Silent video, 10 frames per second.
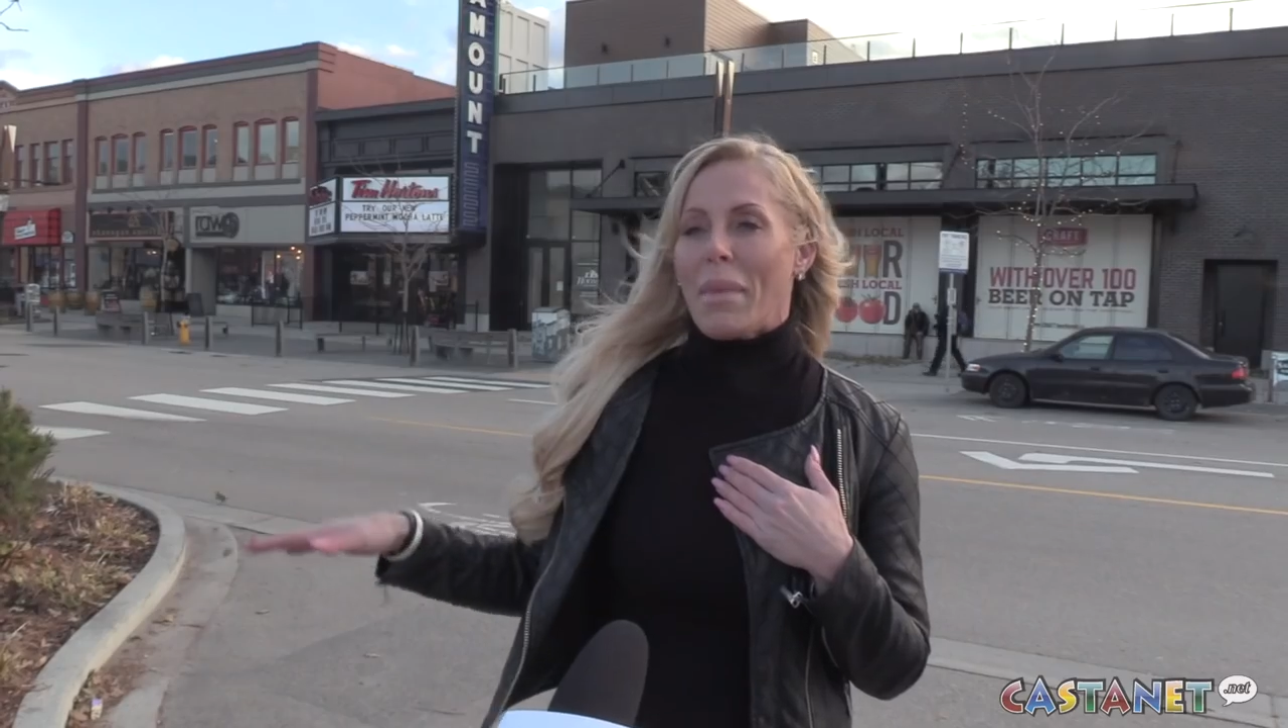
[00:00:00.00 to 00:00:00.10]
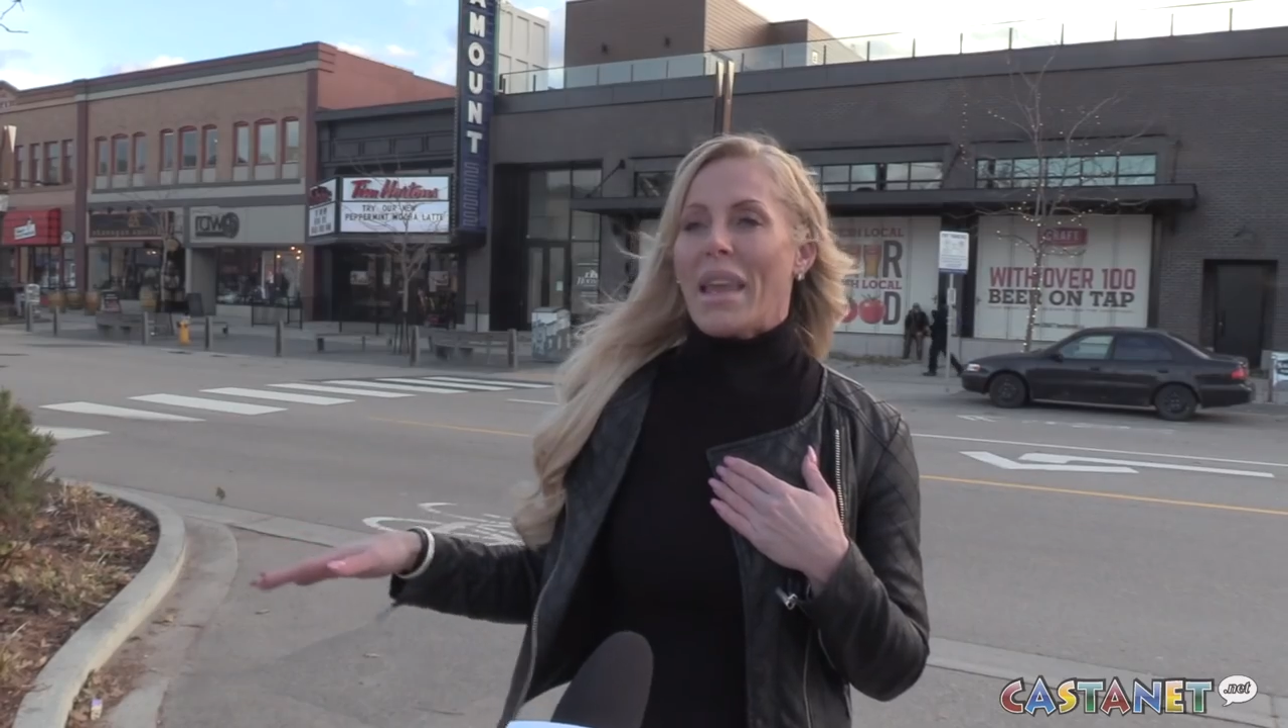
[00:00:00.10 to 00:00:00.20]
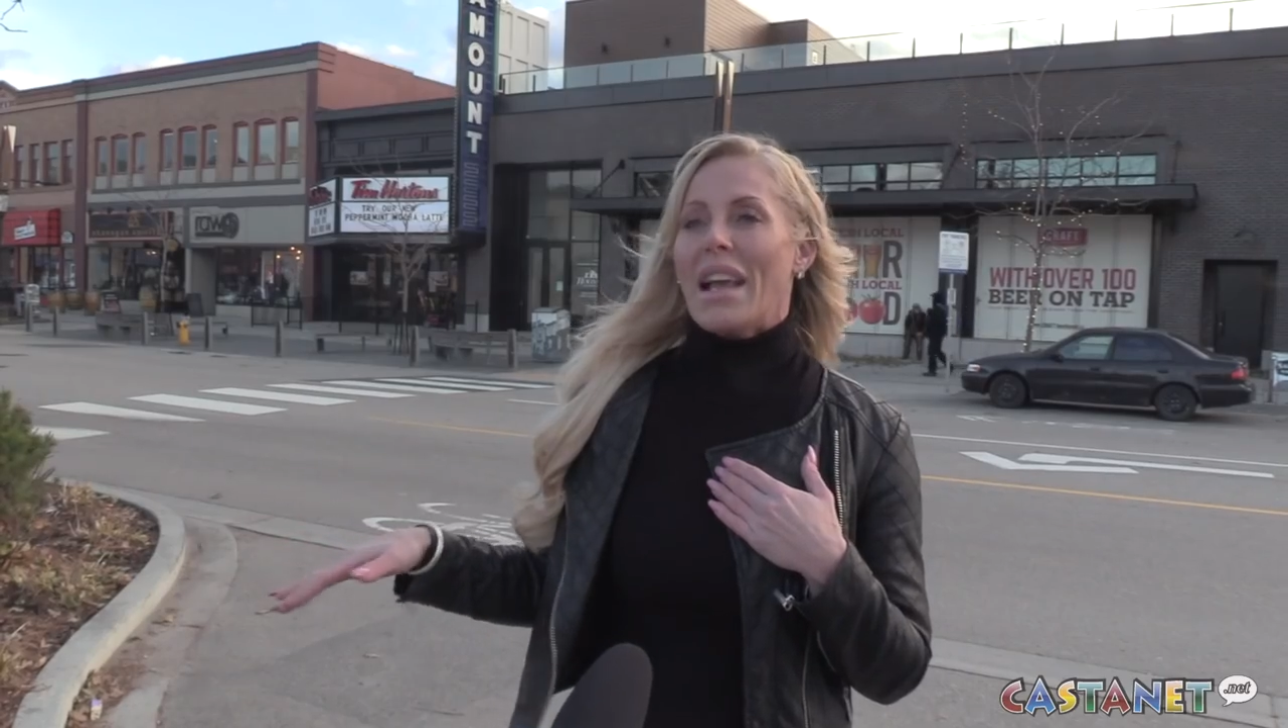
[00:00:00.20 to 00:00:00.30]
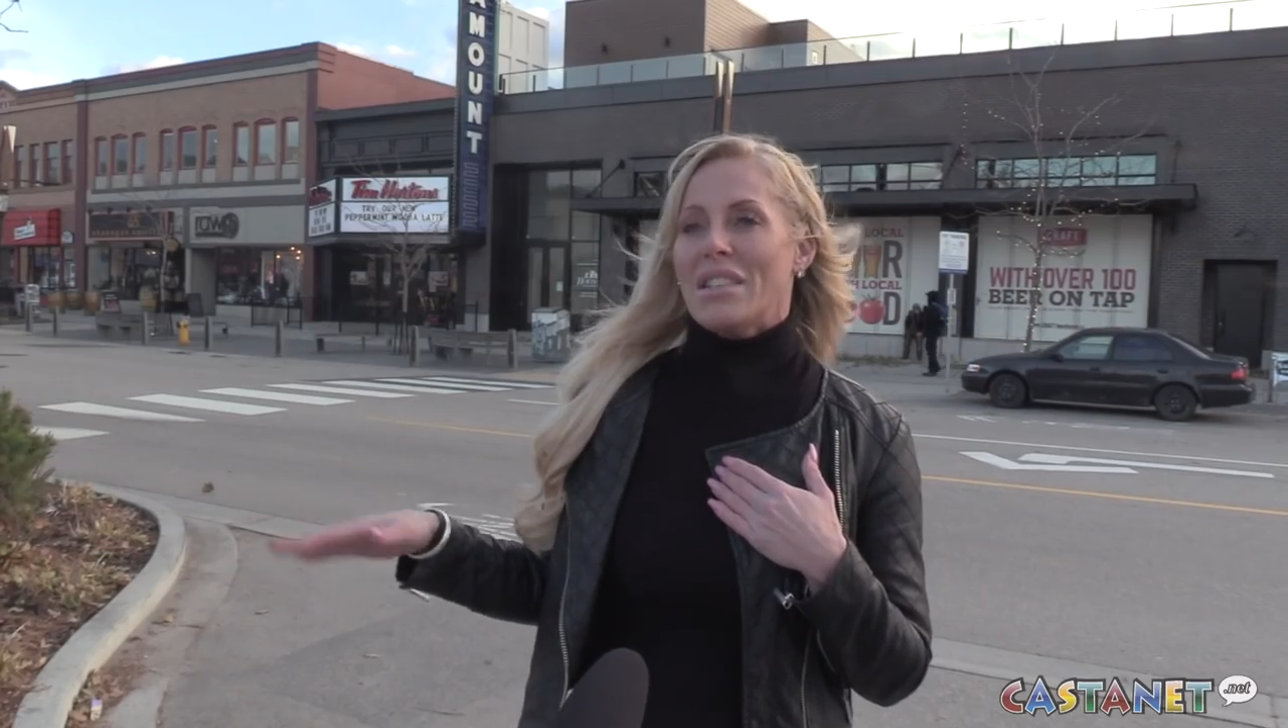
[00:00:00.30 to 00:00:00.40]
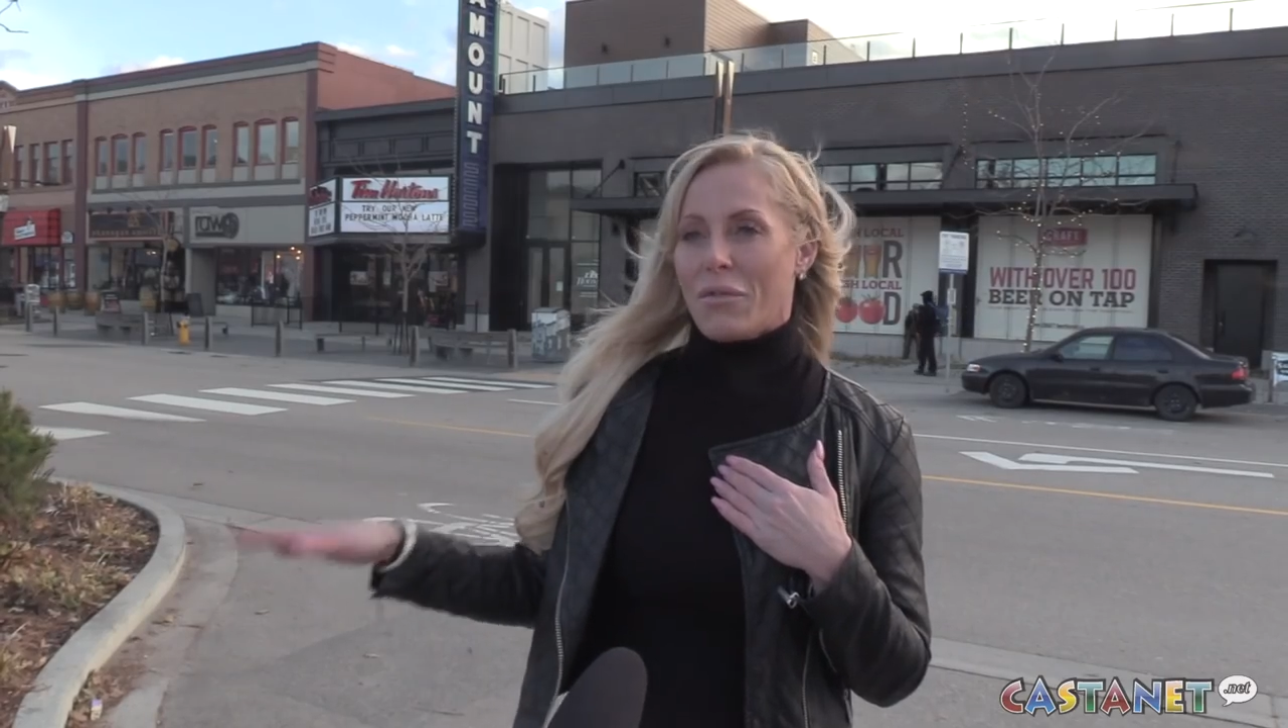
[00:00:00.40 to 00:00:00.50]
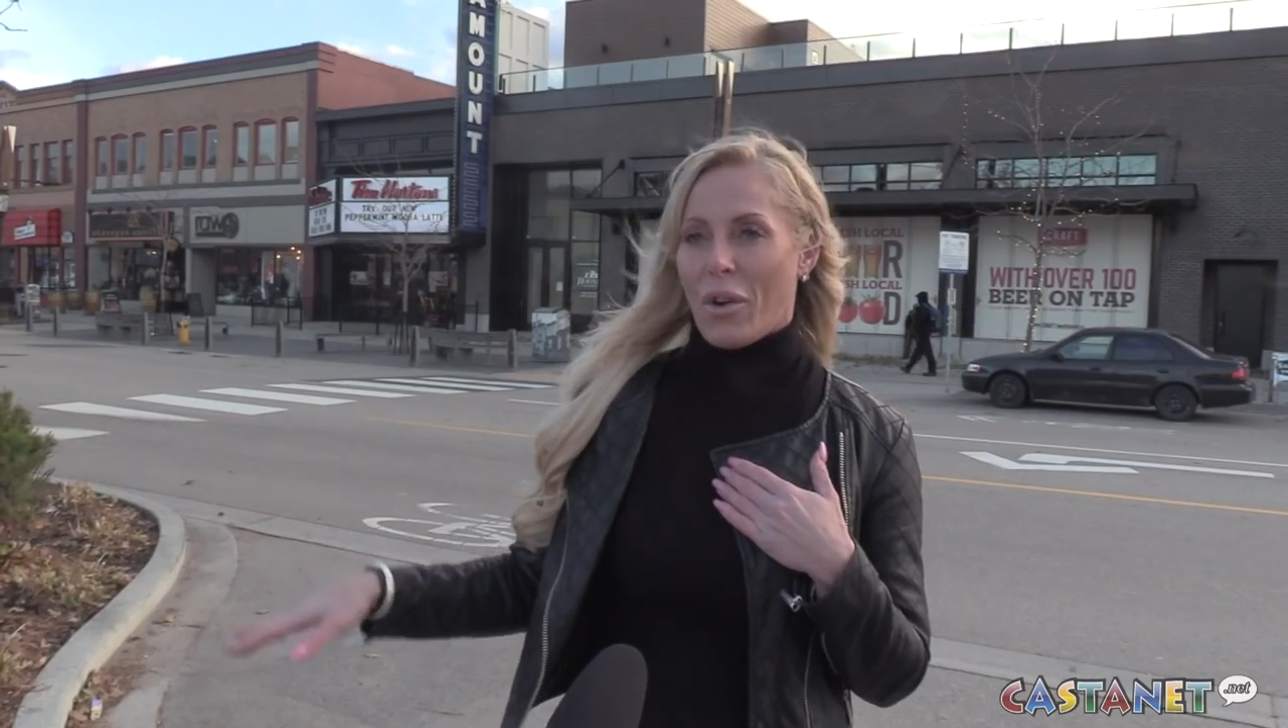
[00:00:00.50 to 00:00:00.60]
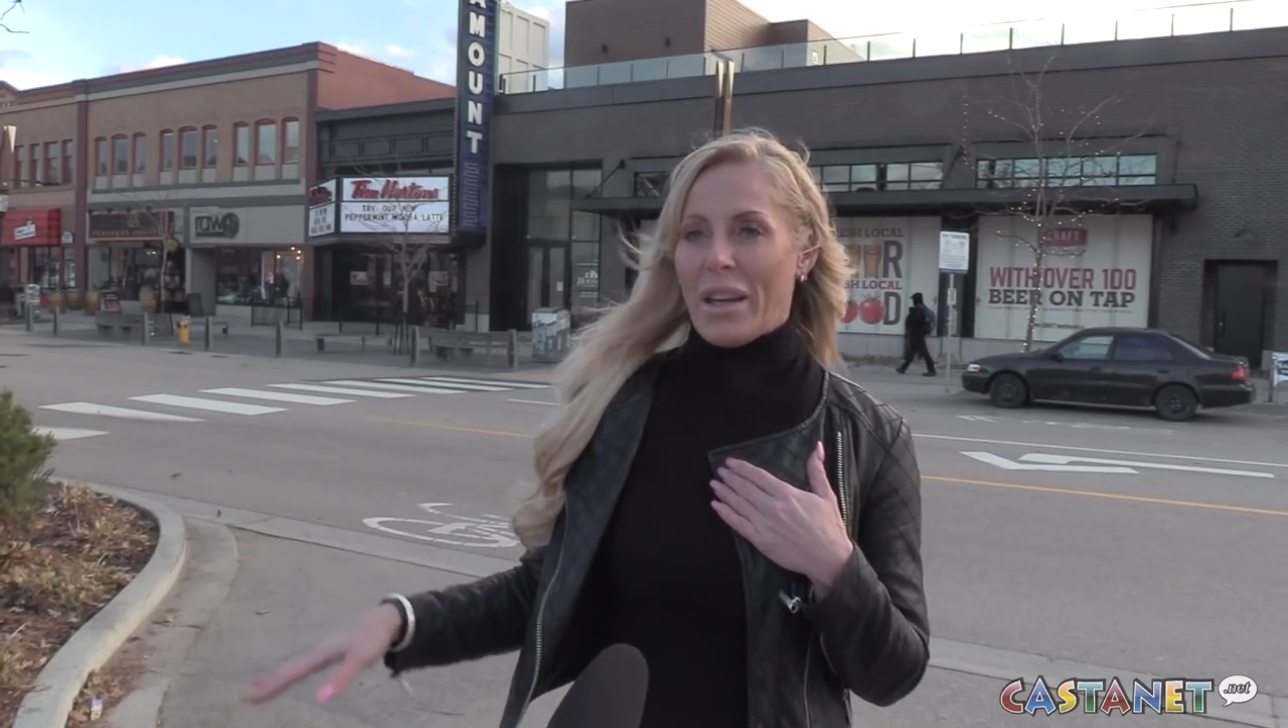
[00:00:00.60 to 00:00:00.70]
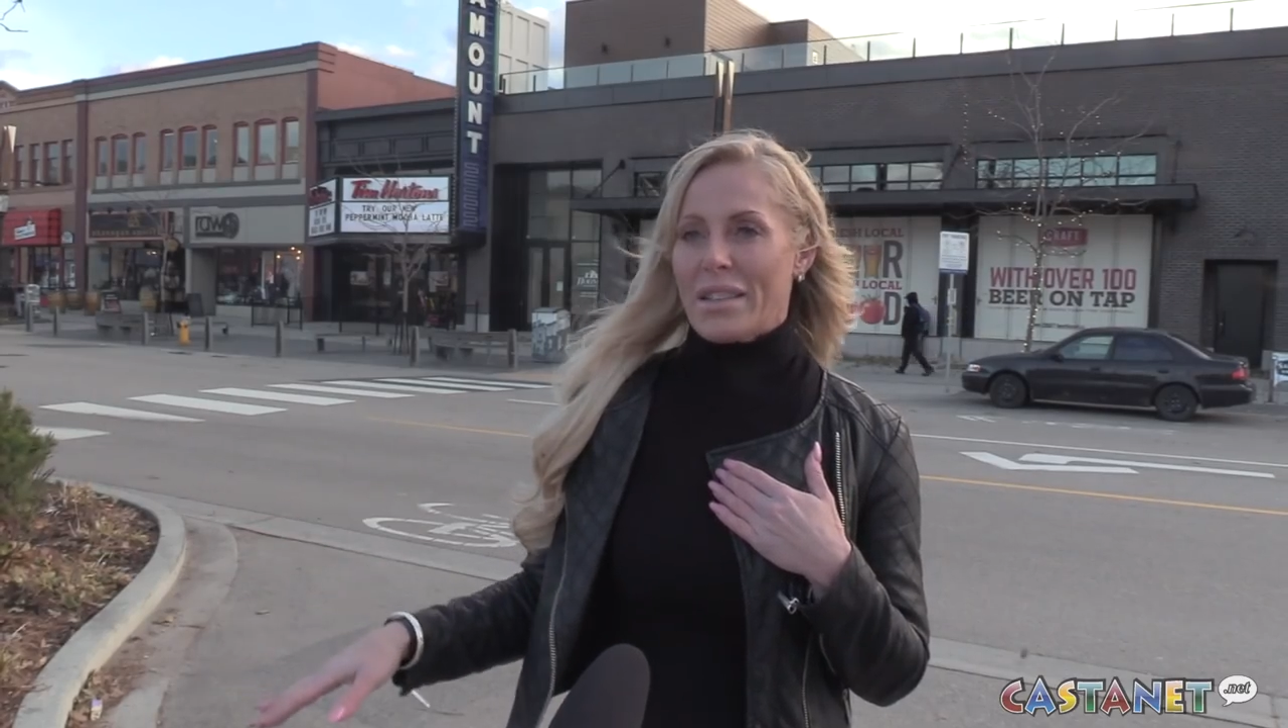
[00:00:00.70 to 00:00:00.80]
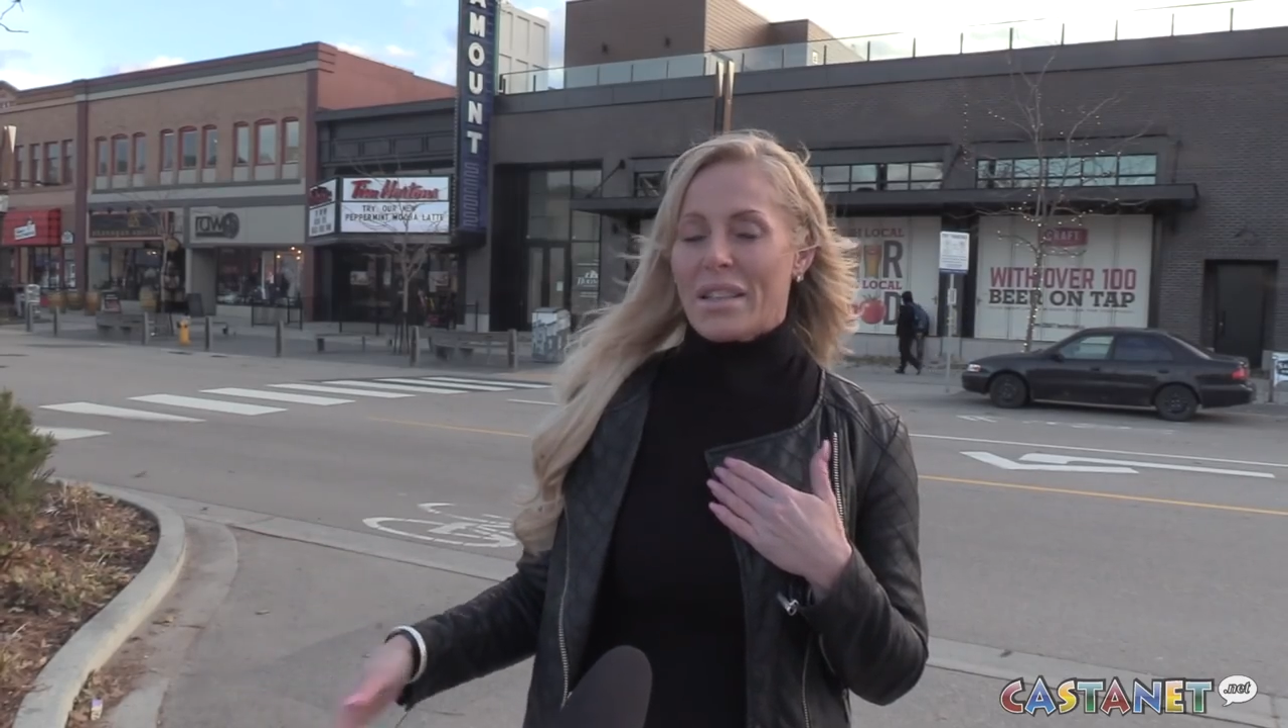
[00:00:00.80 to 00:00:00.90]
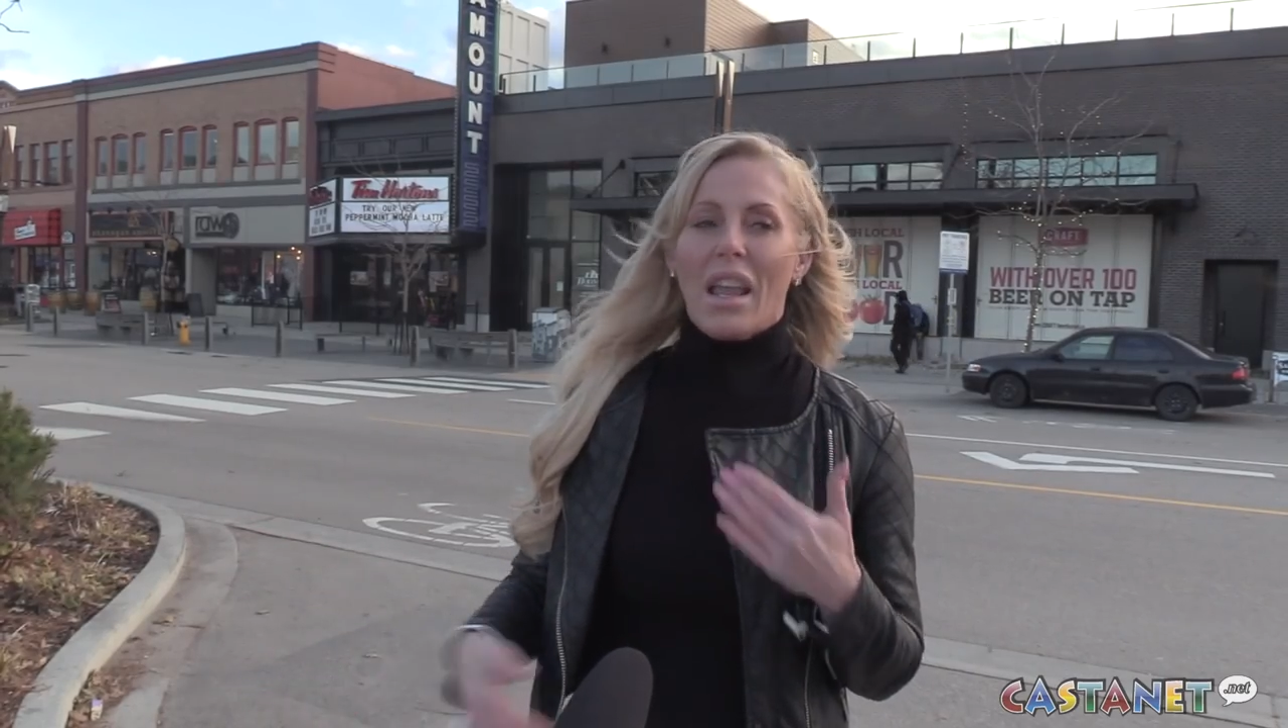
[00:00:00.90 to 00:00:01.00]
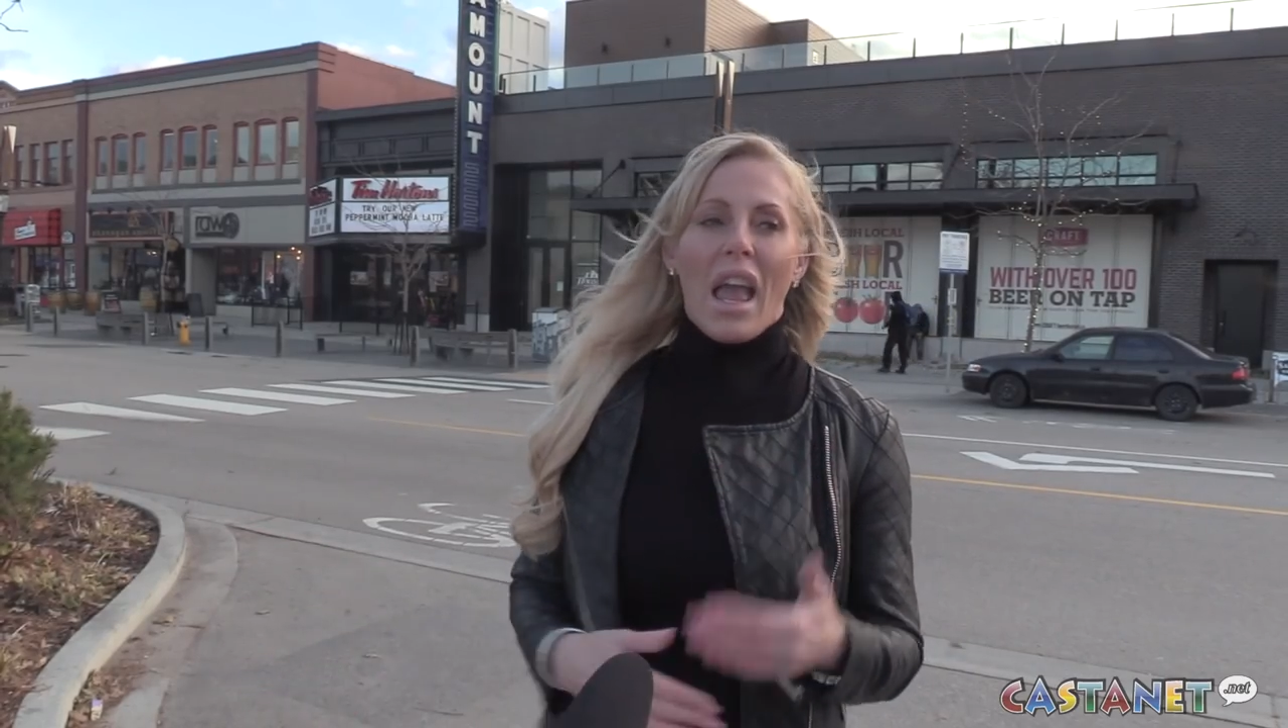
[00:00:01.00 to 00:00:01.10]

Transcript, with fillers: being has a voice,